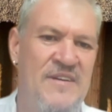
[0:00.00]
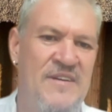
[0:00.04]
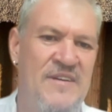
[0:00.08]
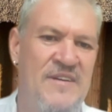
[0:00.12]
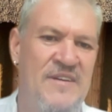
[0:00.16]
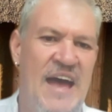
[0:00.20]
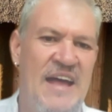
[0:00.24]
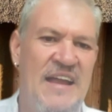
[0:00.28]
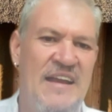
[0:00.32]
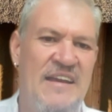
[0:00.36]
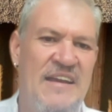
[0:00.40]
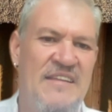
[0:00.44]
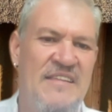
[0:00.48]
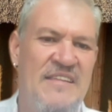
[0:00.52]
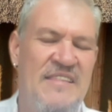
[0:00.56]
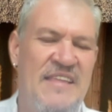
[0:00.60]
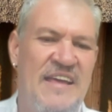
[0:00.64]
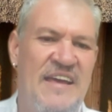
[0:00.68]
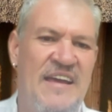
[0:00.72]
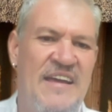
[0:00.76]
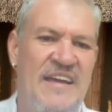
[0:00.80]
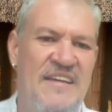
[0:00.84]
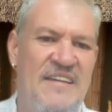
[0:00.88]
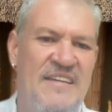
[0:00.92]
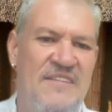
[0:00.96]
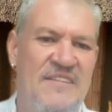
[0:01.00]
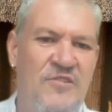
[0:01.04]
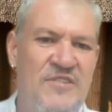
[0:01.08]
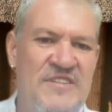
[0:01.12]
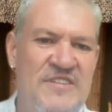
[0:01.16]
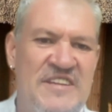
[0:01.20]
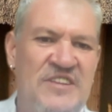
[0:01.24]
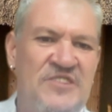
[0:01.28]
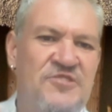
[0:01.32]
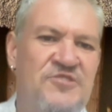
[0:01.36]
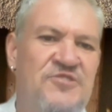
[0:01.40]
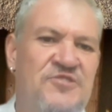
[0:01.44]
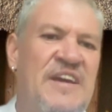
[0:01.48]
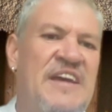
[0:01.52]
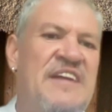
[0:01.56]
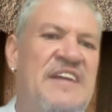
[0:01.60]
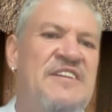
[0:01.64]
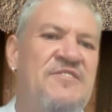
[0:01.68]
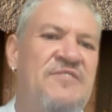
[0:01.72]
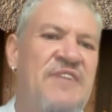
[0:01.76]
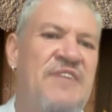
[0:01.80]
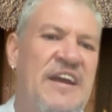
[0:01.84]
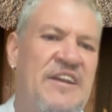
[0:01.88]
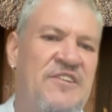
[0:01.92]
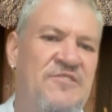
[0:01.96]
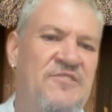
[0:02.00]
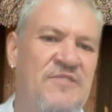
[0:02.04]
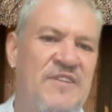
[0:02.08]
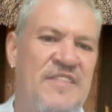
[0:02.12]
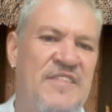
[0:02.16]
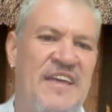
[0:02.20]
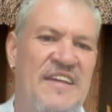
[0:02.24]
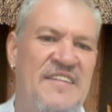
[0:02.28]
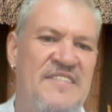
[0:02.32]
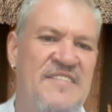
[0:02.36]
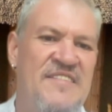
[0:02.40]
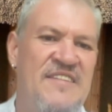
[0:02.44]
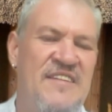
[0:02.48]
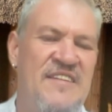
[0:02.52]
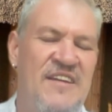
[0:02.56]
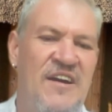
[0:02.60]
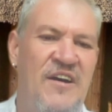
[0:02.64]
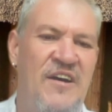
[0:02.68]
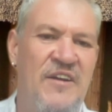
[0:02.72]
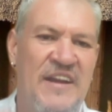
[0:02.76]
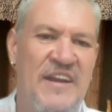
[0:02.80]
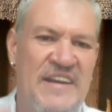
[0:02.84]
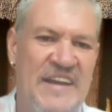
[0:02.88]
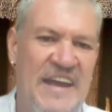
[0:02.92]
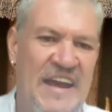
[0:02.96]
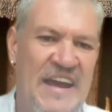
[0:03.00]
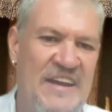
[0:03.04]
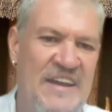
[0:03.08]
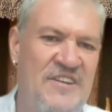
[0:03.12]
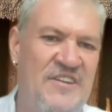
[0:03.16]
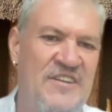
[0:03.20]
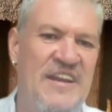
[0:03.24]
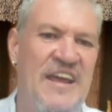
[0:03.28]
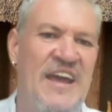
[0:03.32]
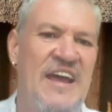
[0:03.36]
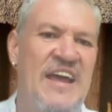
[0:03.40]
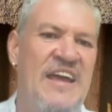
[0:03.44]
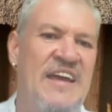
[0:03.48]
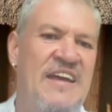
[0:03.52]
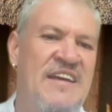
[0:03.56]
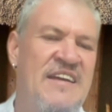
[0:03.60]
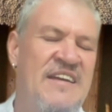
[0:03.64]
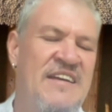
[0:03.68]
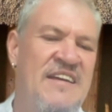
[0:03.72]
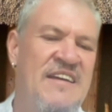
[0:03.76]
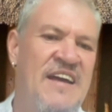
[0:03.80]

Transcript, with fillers: and they continue to interact with us on a day-to-day